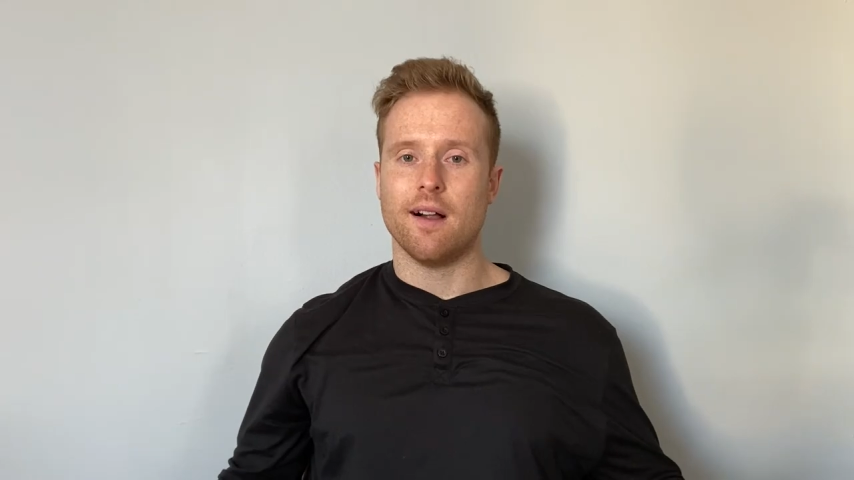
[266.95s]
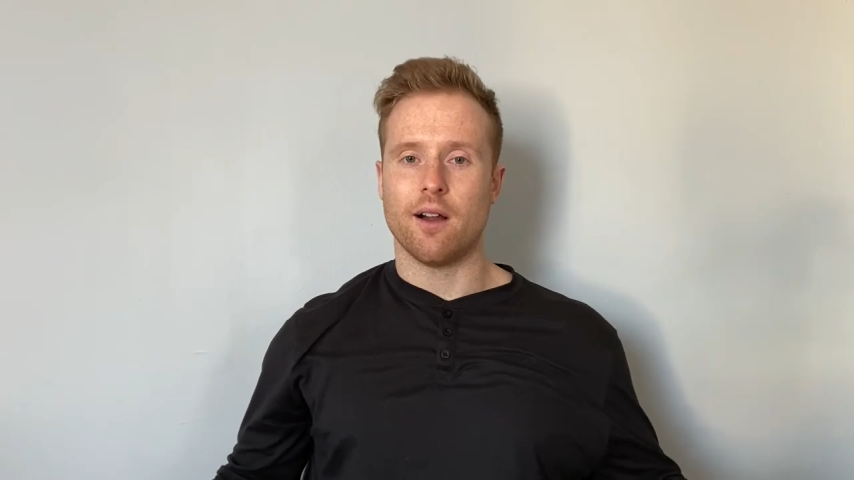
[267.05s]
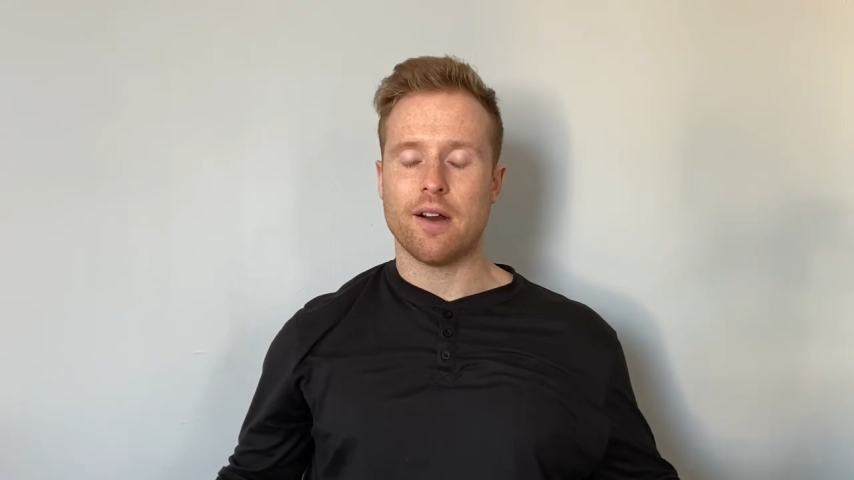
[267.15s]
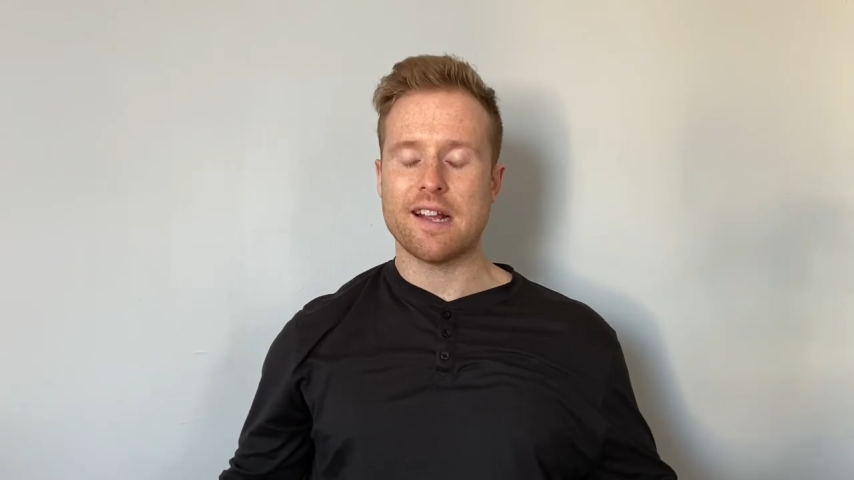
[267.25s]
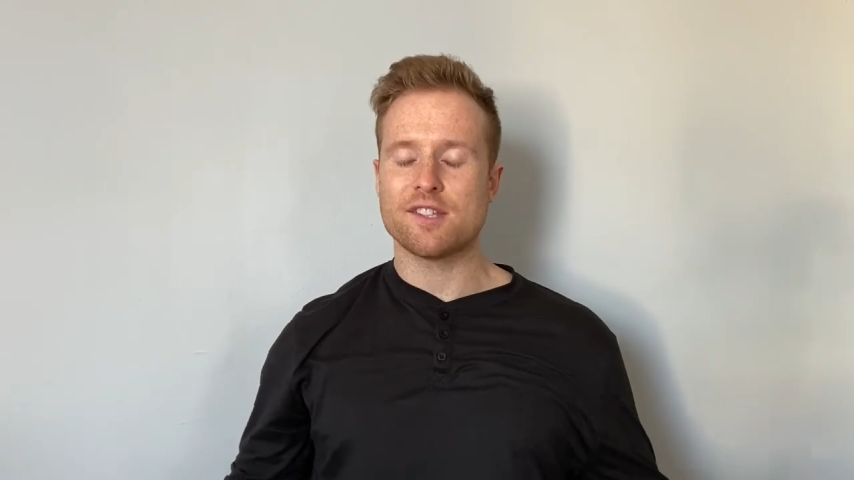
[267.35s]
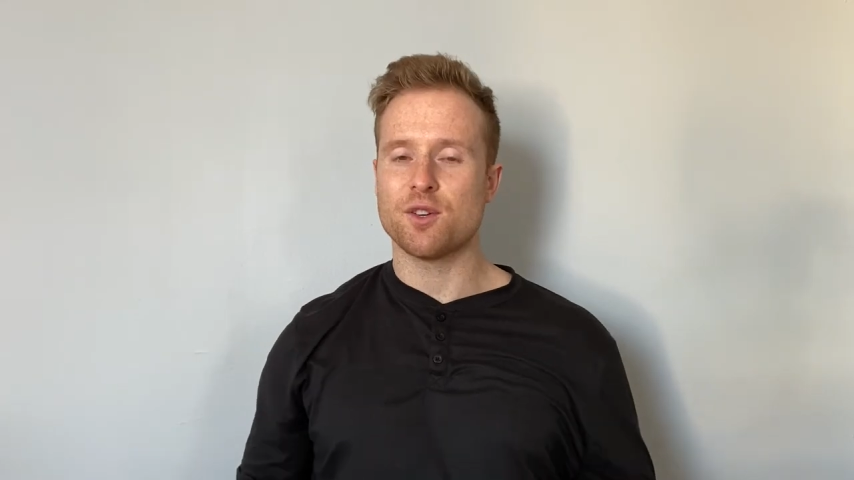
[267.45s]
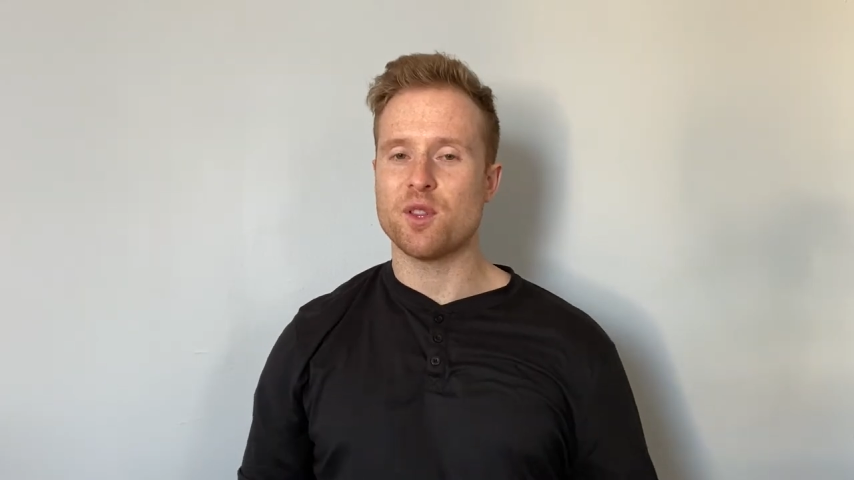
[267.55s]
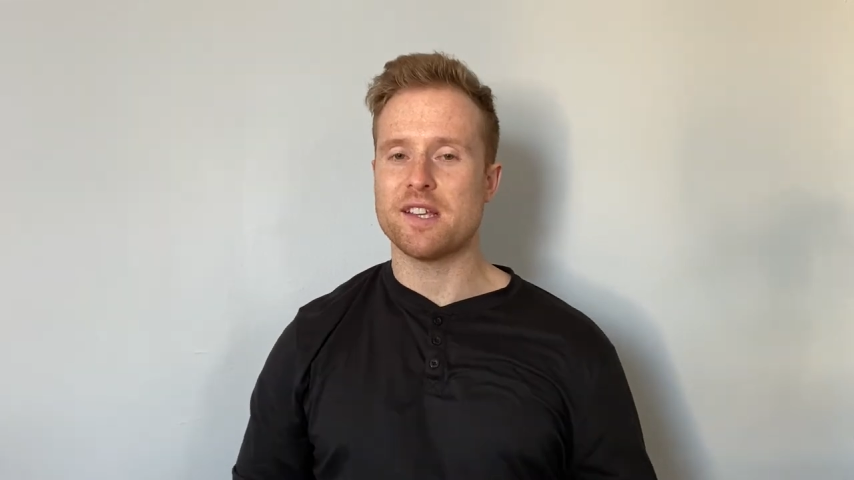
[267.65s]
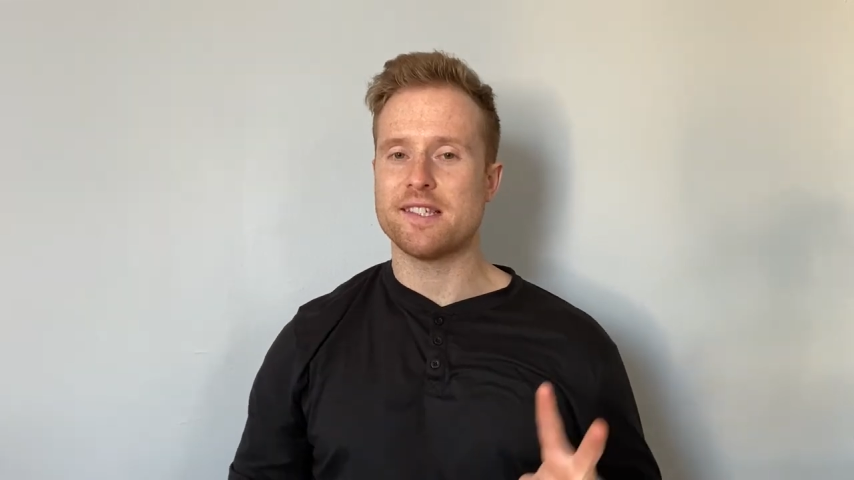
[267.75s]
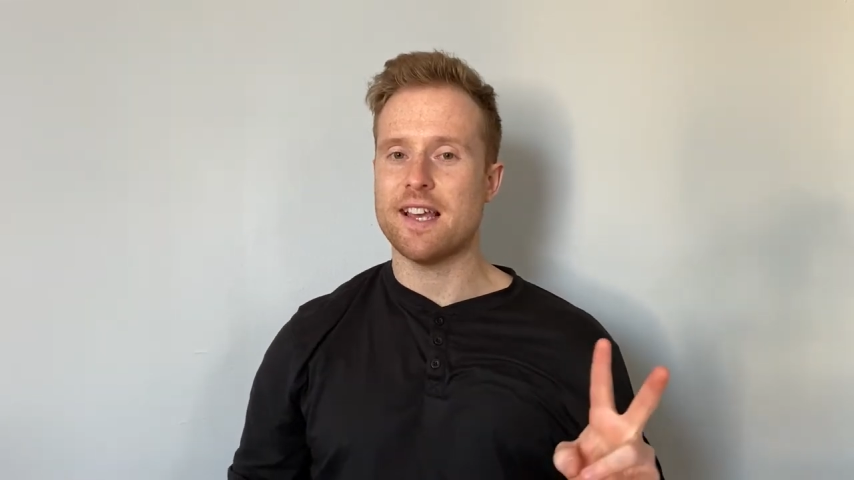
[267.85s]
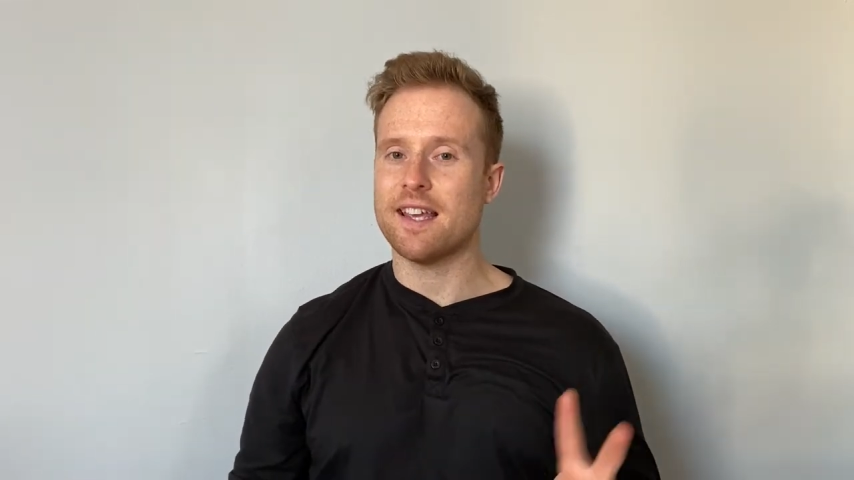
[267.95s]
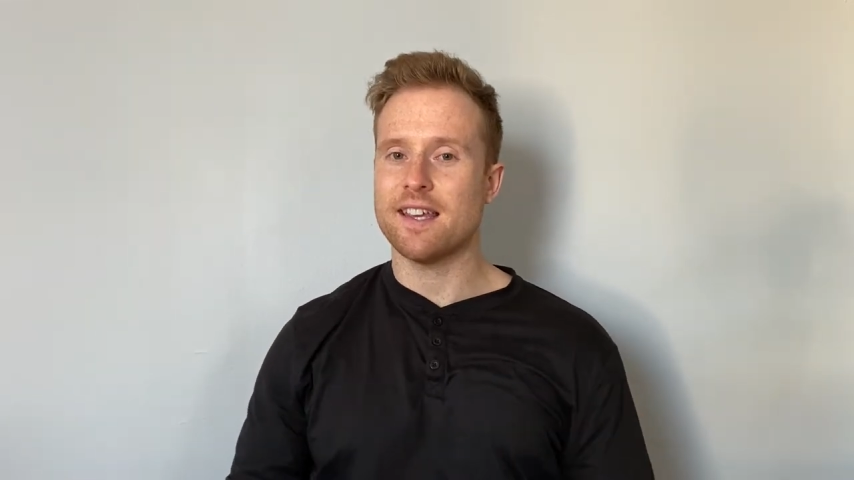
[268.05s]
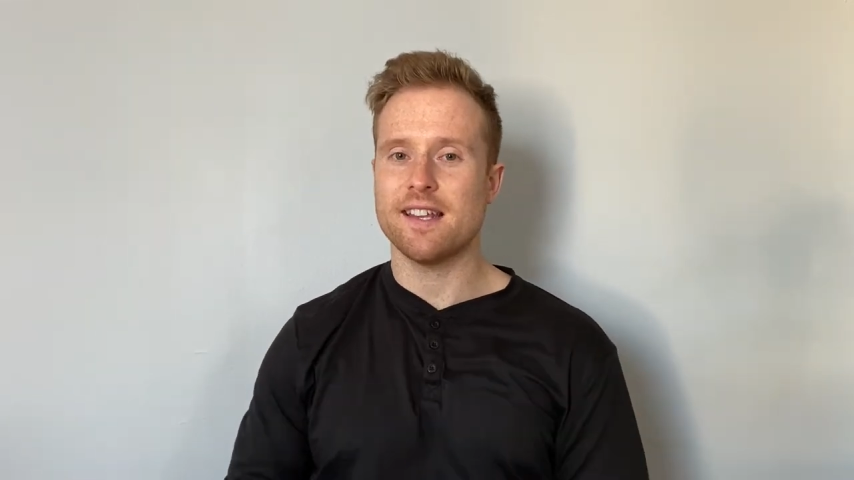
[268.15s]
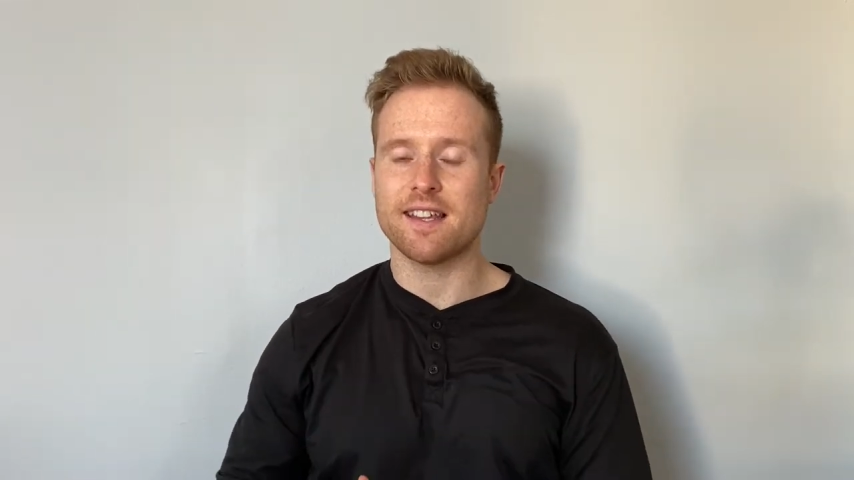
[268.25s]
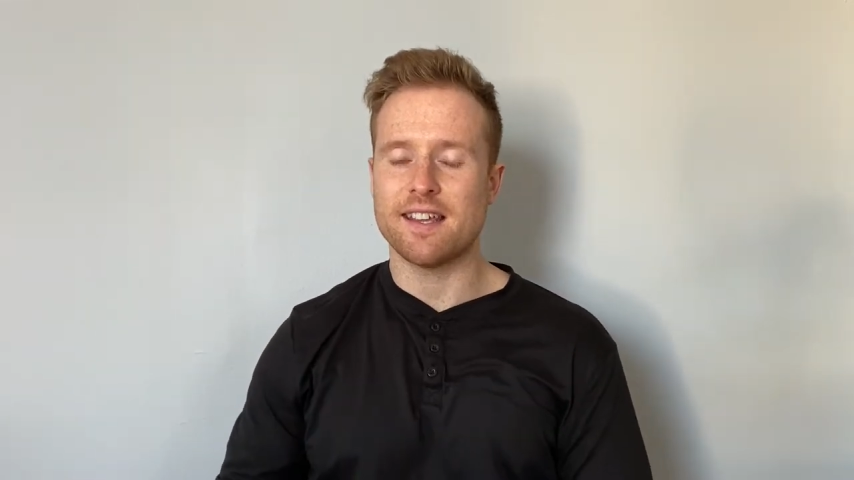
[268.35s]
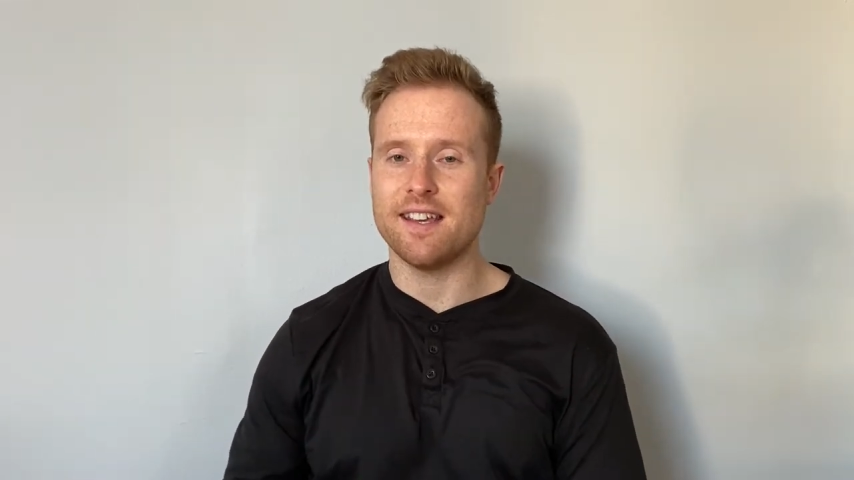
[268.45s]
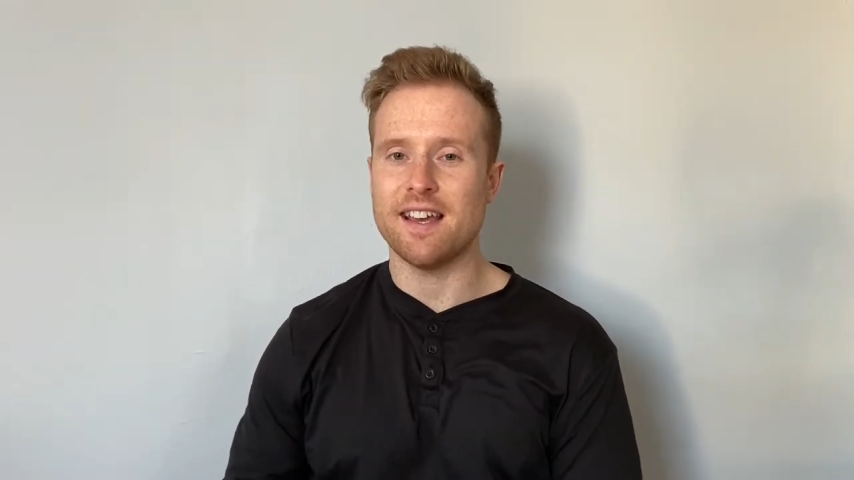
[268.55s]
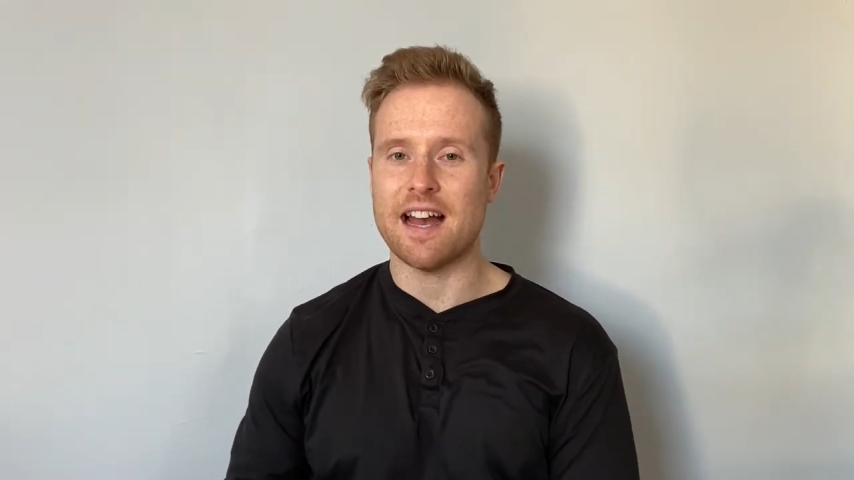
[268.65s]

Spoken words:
All right, so the second key